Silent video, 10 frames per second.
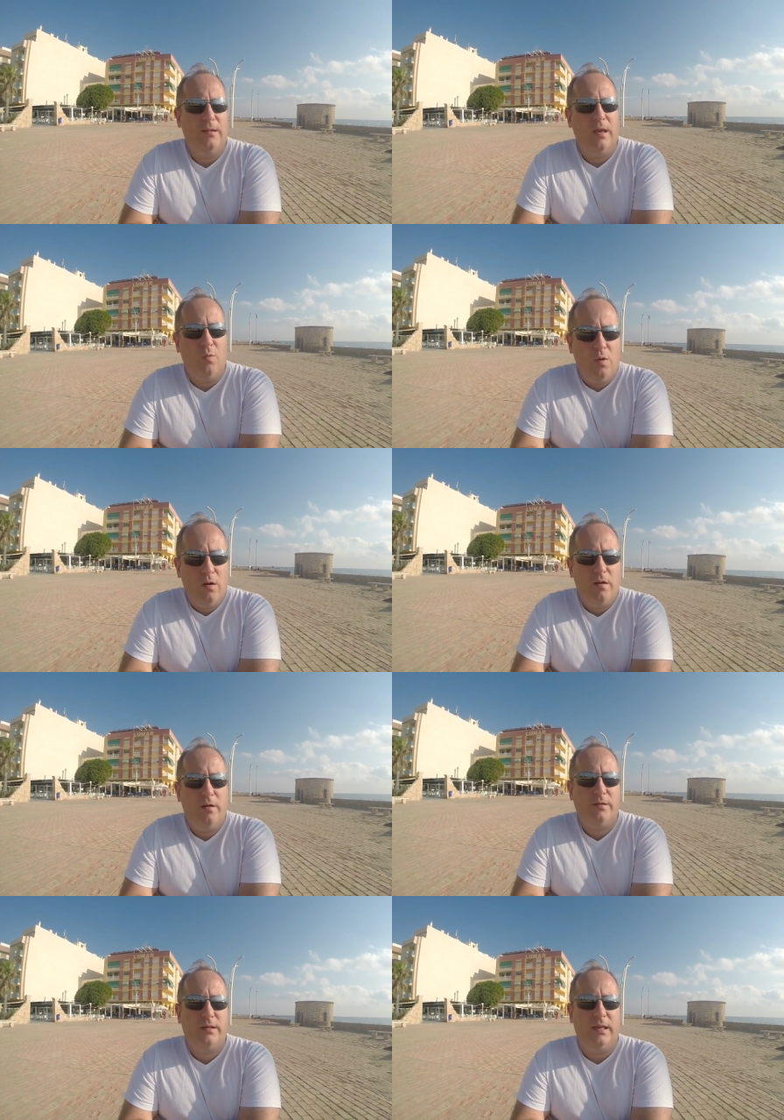It
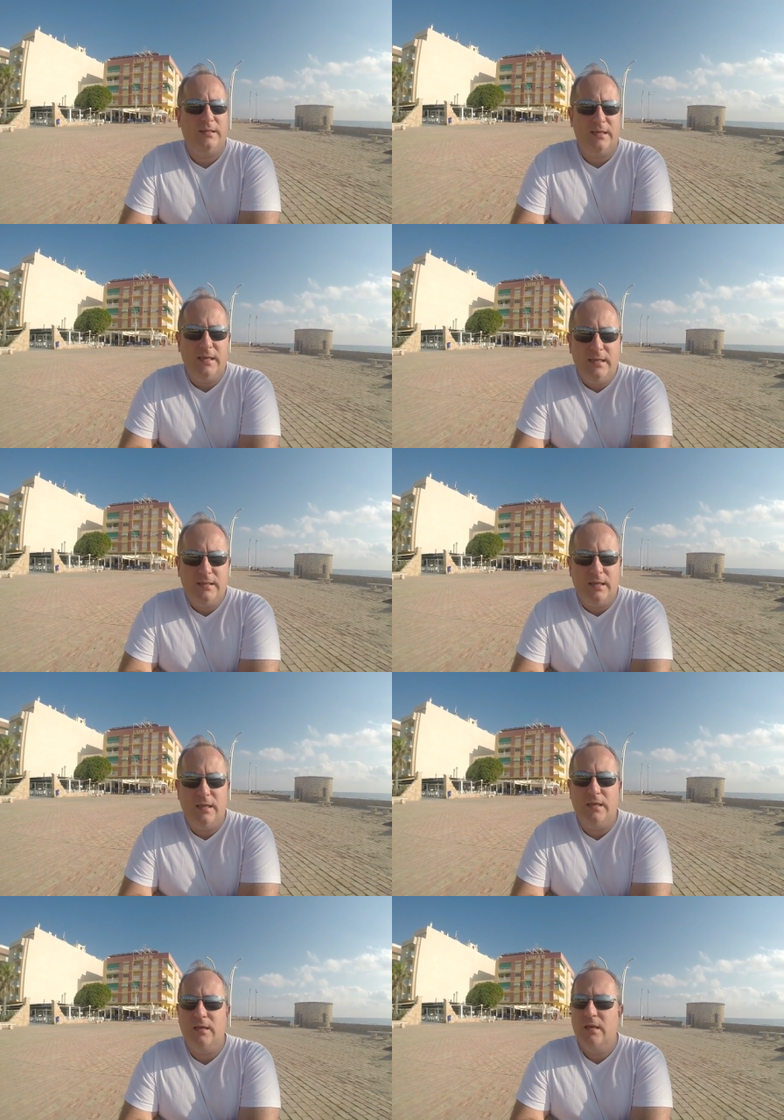works, it's
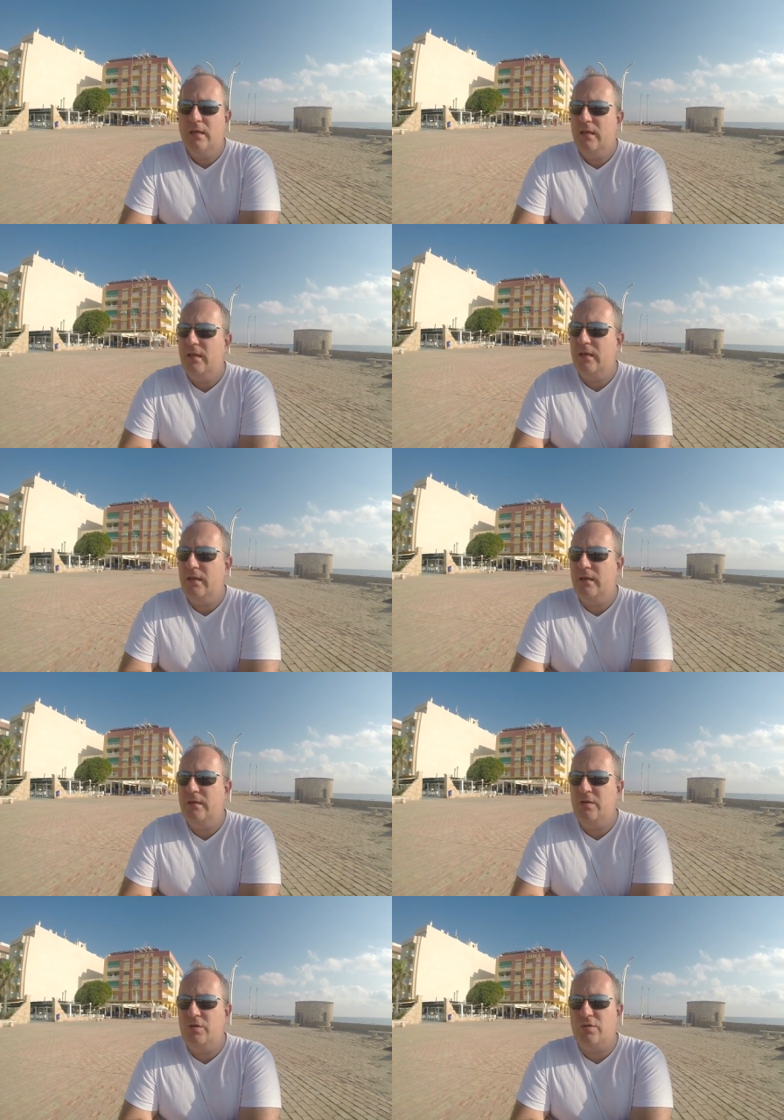easy.
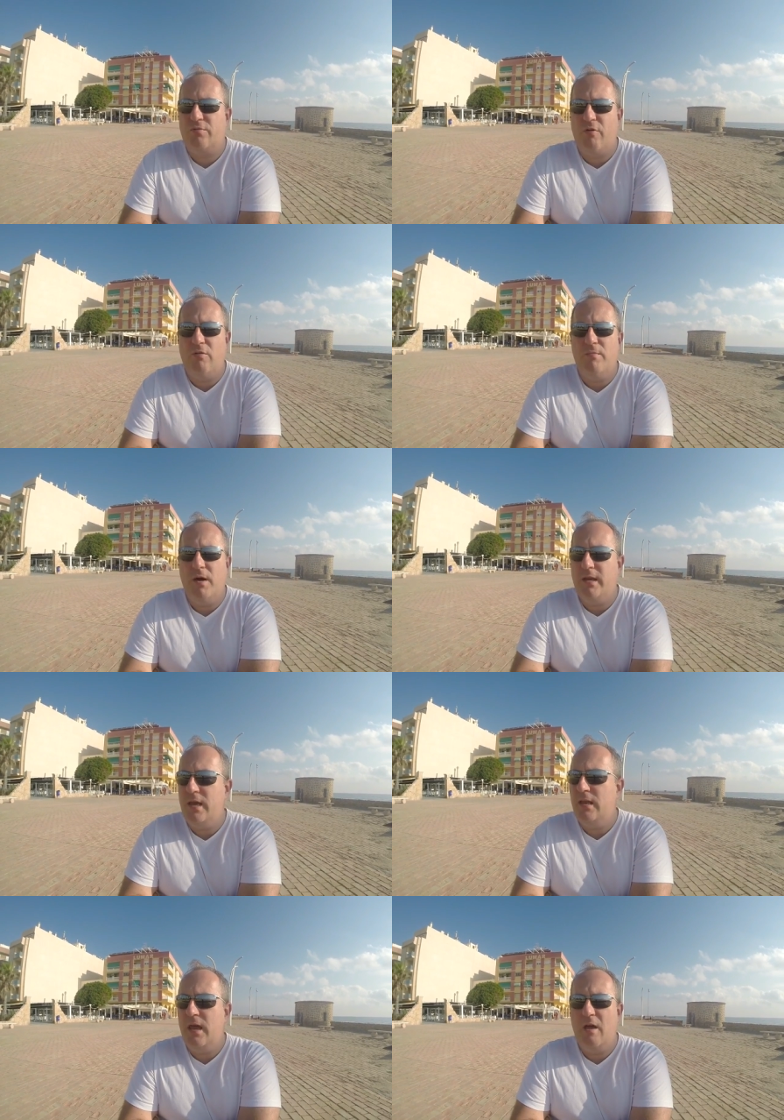You just throw the money
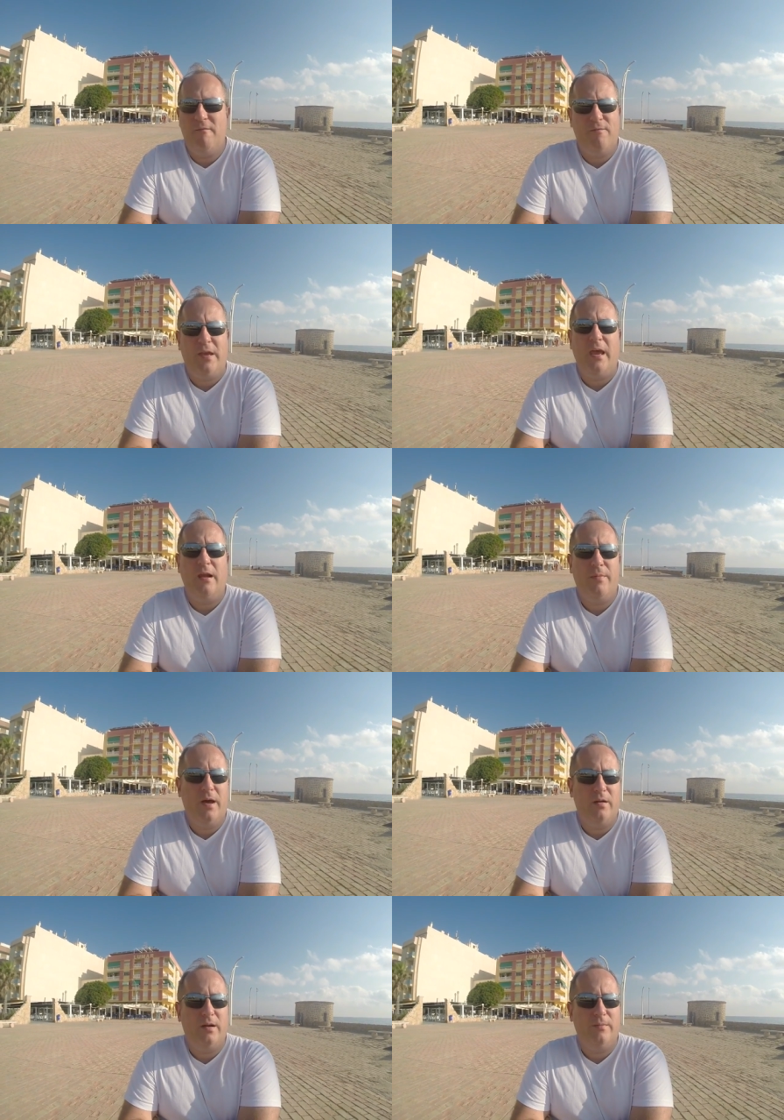in there and forget
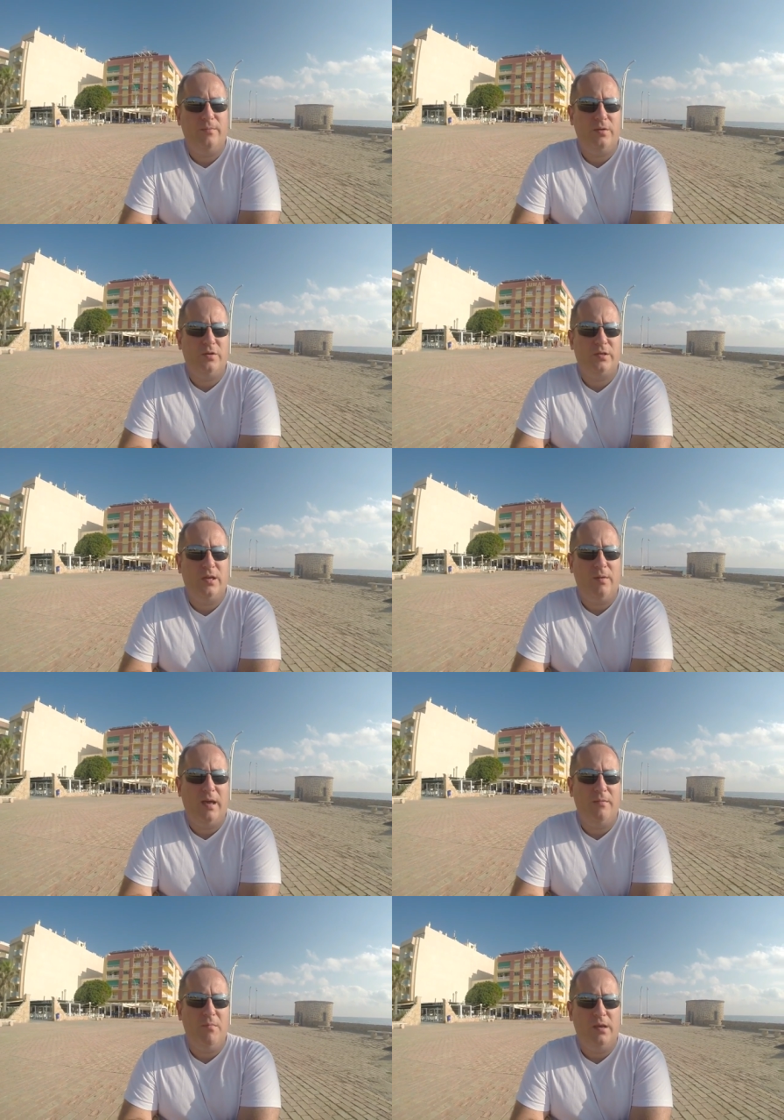about it. You just keep
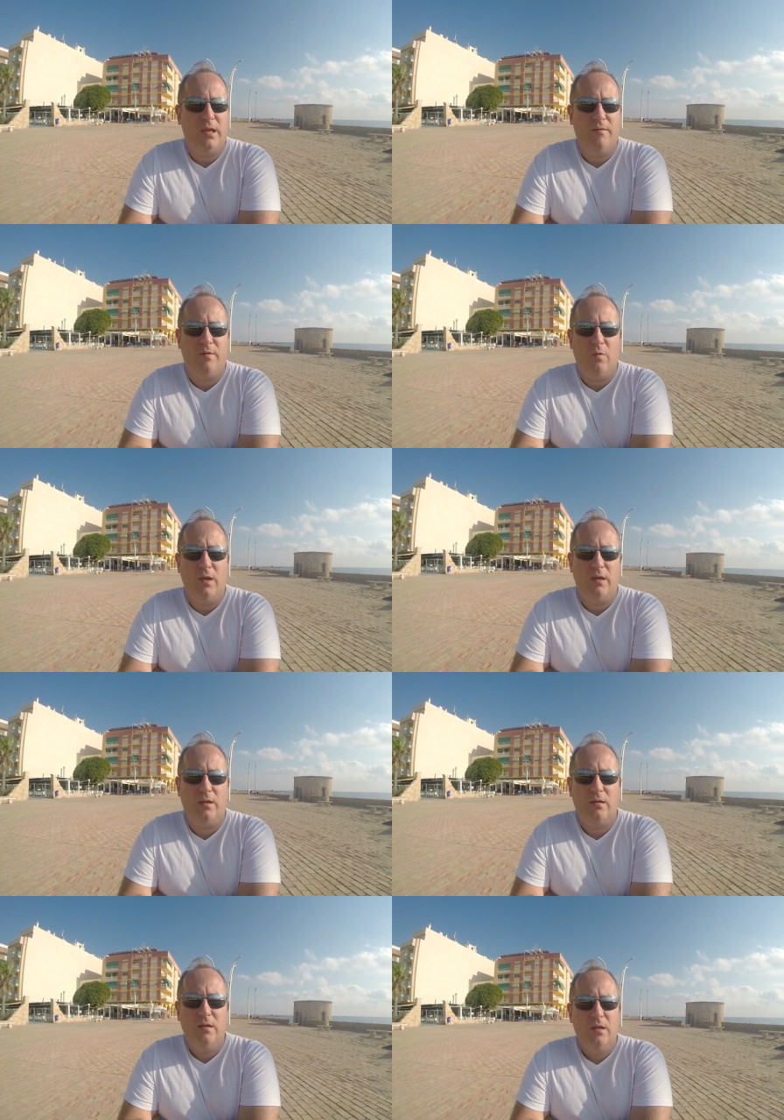adding money every week.
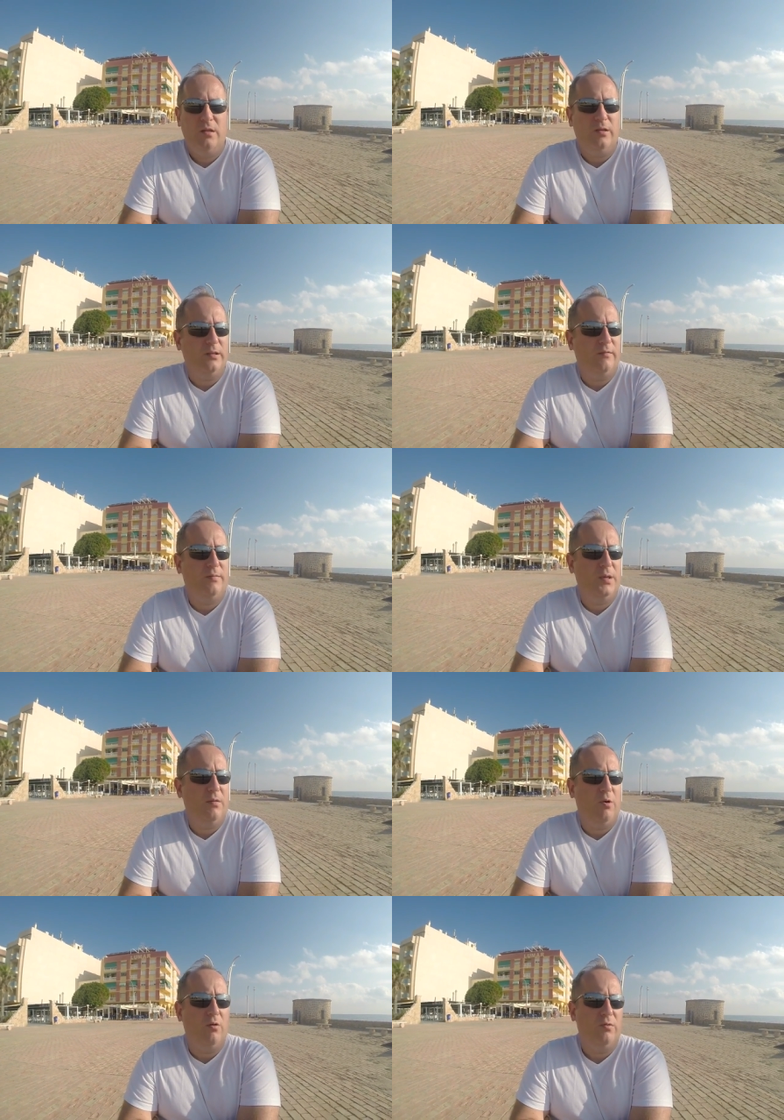It doesn't have to be,
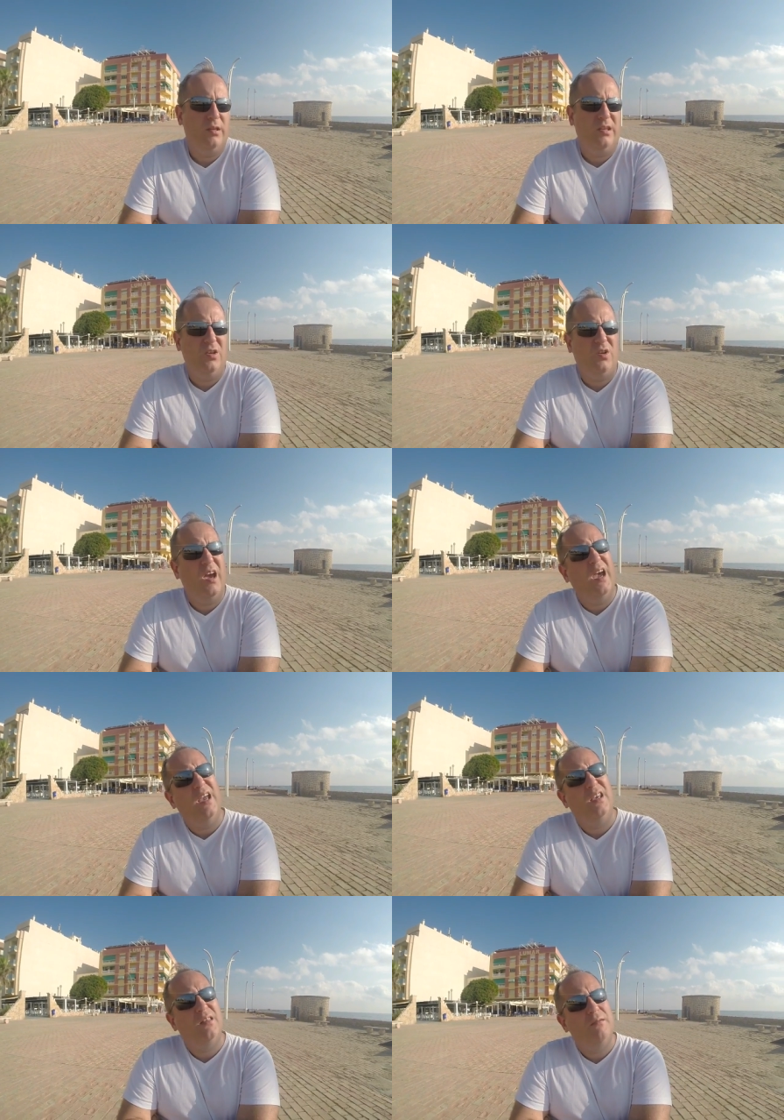well, in the
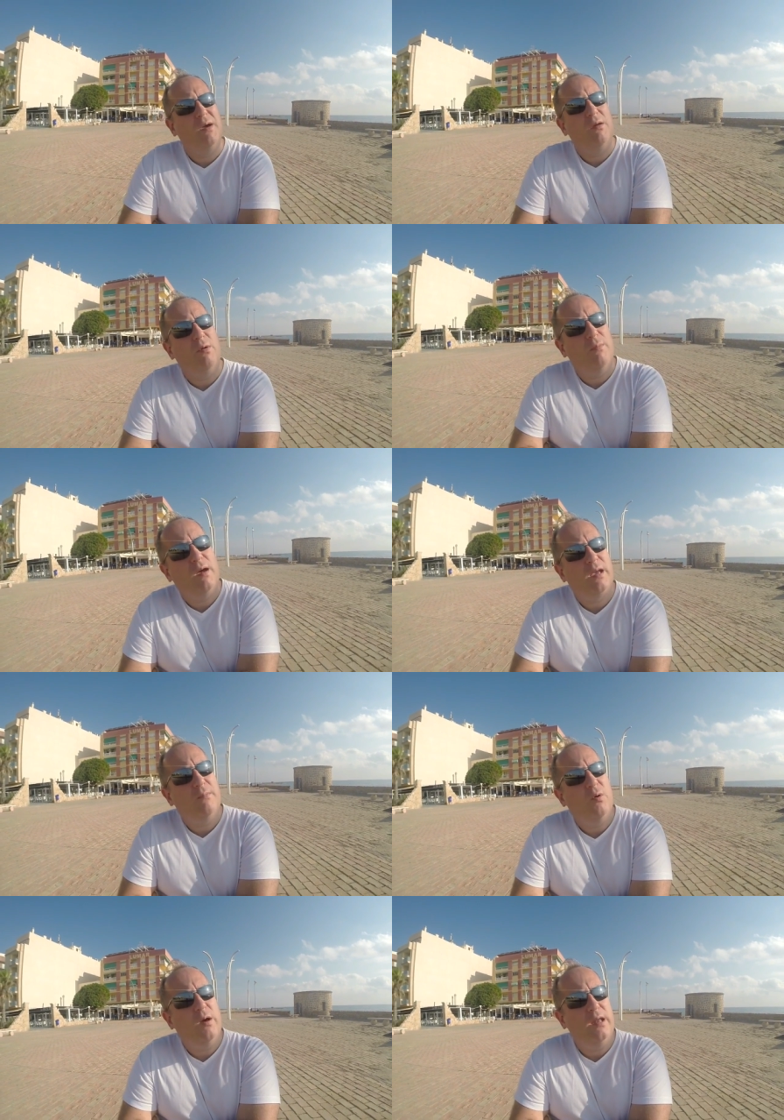UK, the minimum I
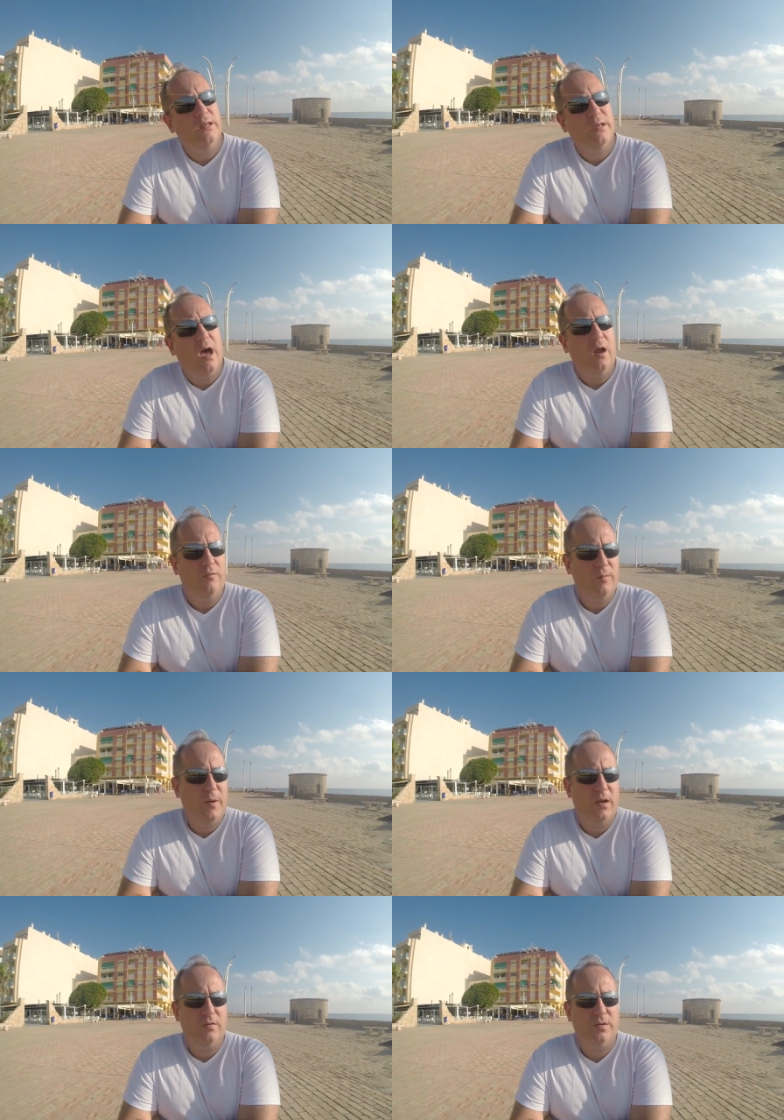can put in is
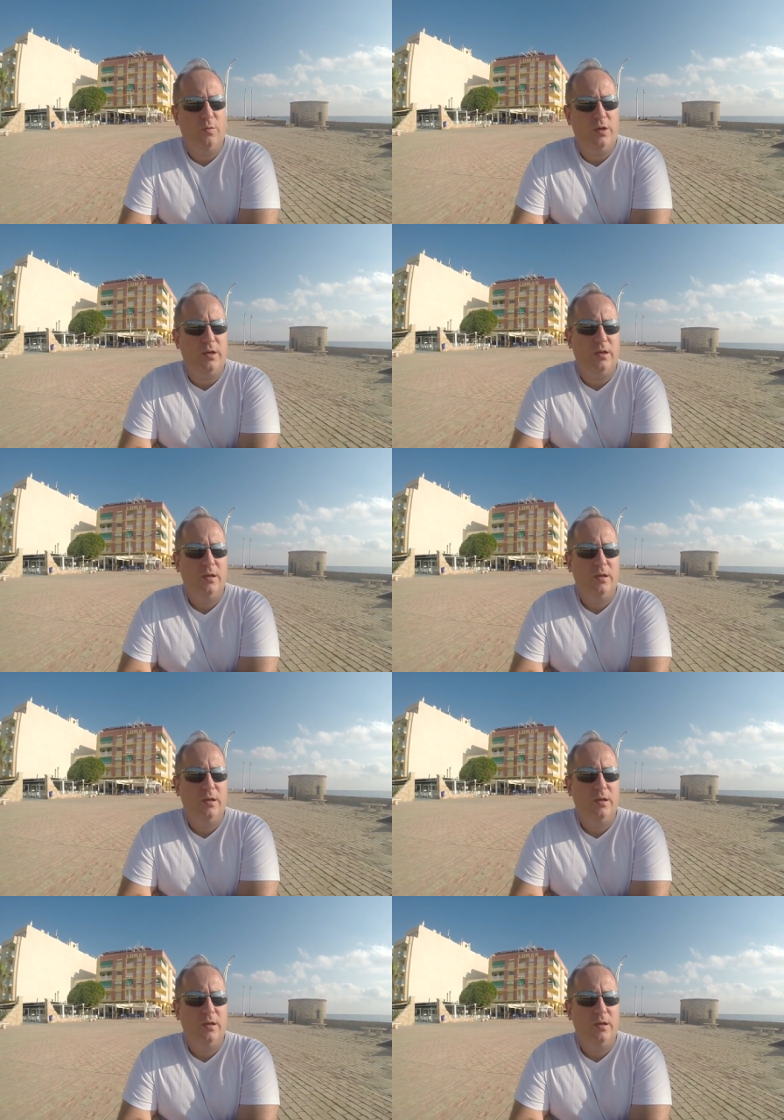£100 a week.